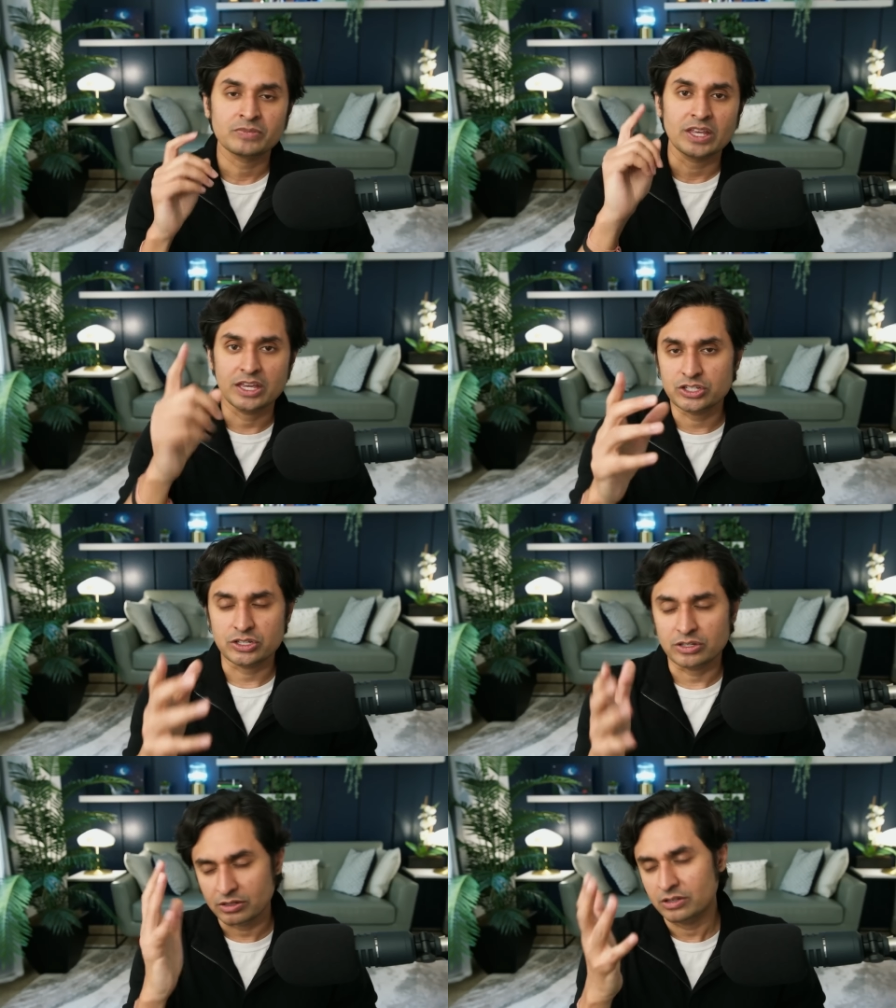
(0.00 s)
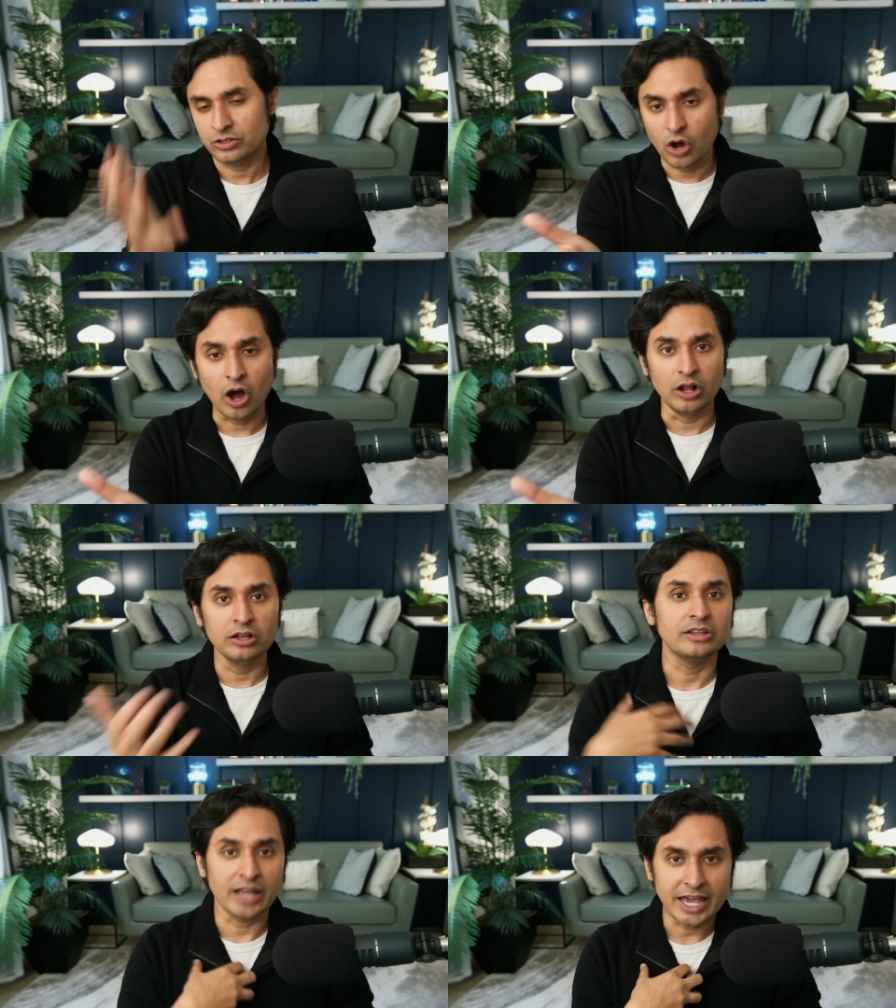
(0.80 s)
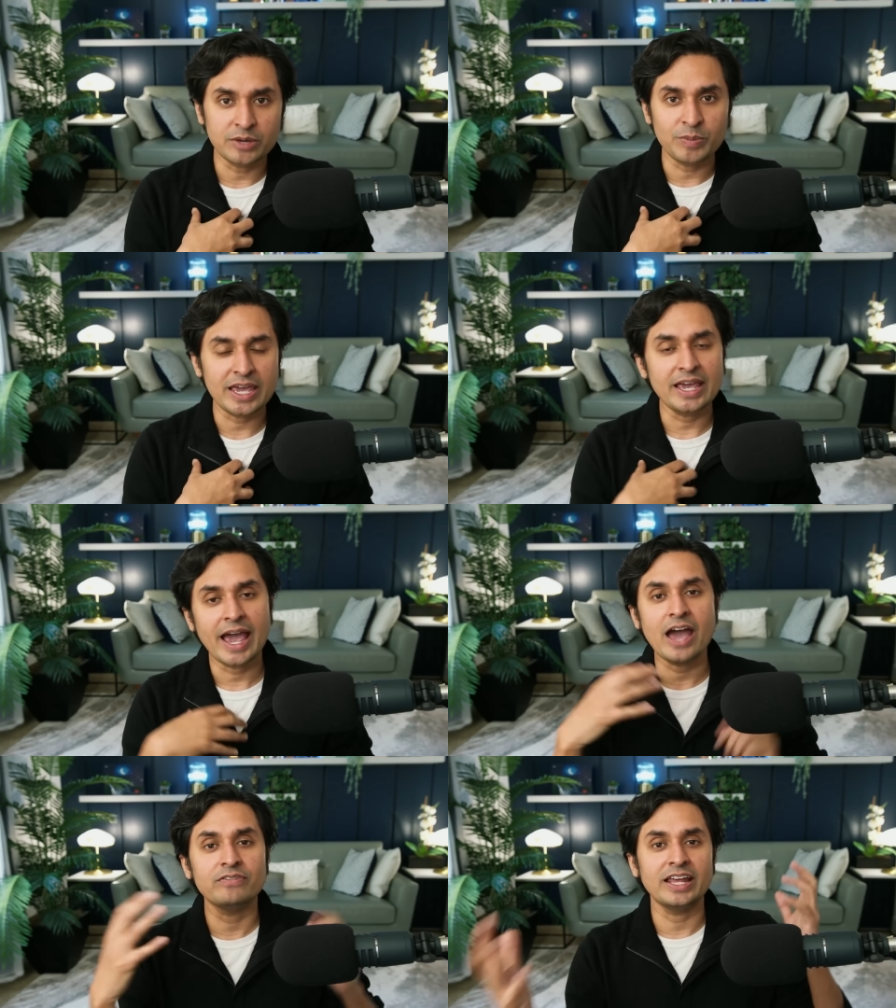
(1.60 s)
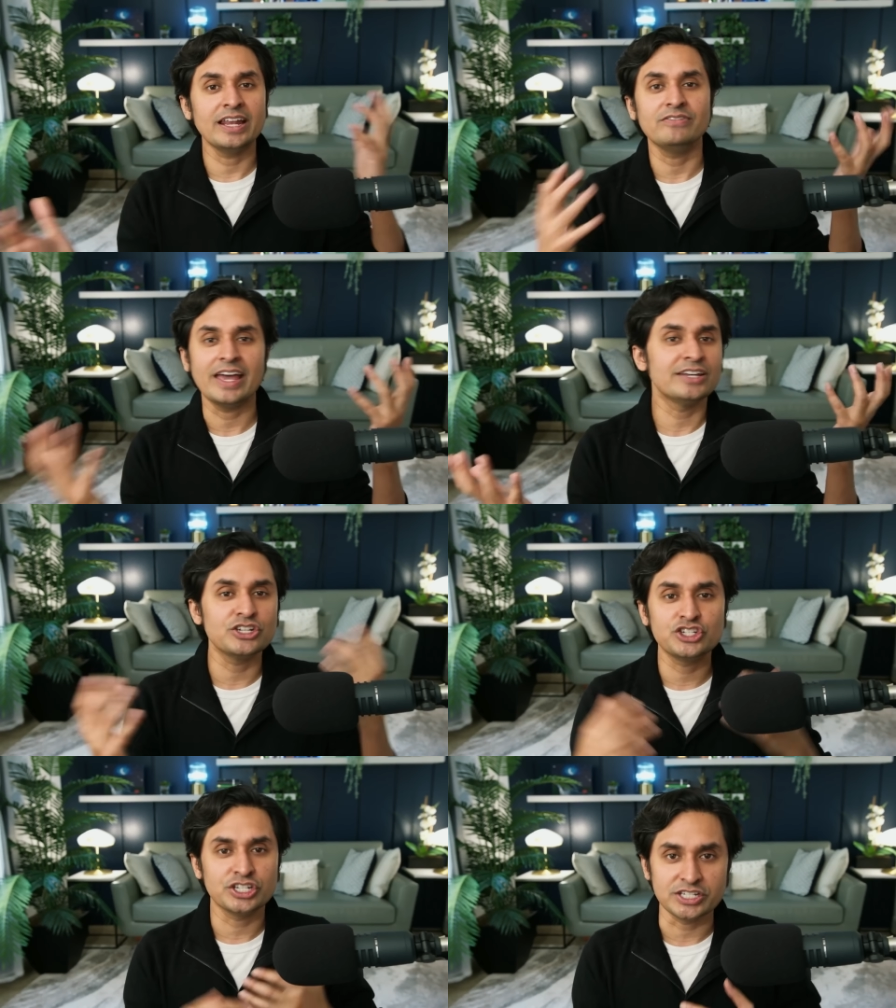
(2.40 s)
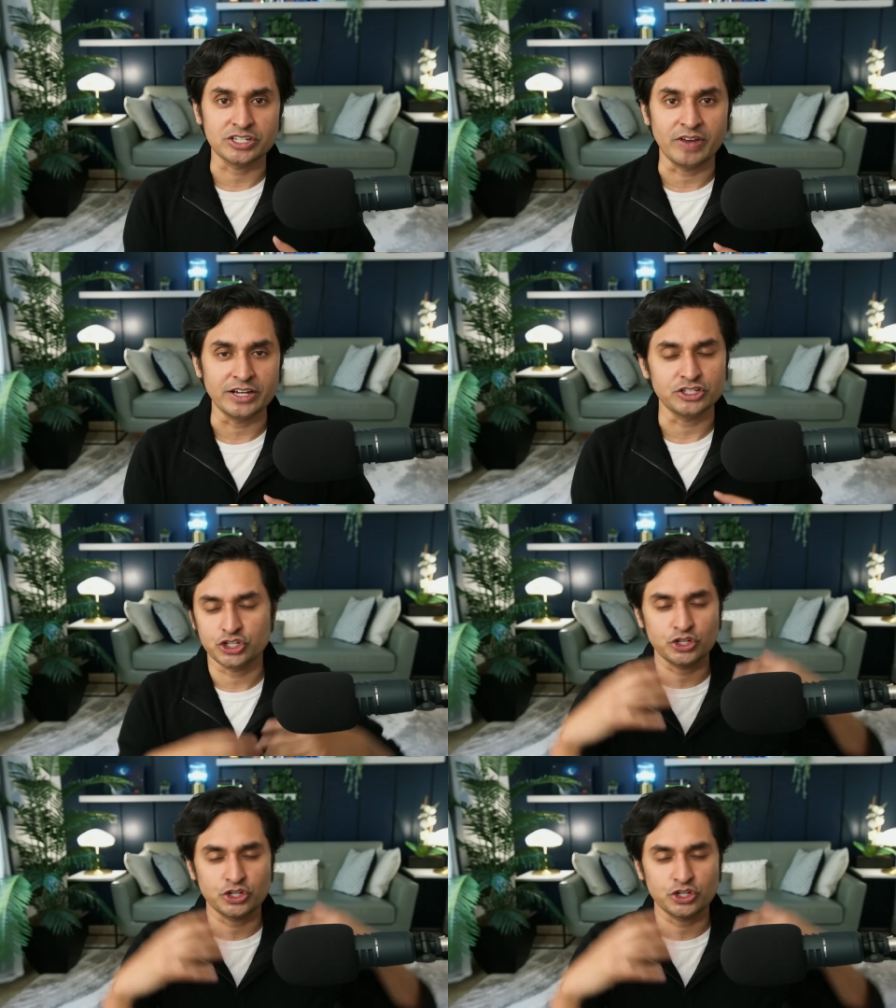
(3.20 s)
is y'all, like me, have an advantage and disadvantage.